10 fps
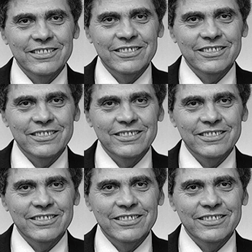
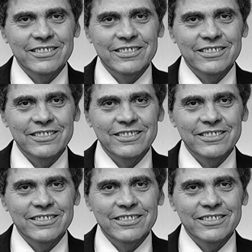
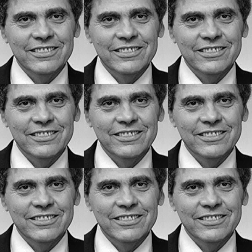
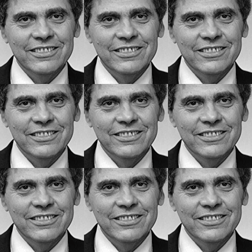
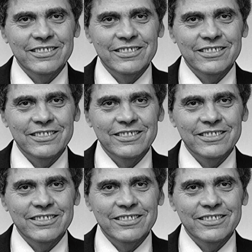The face doesn't move, so there is nothing to read.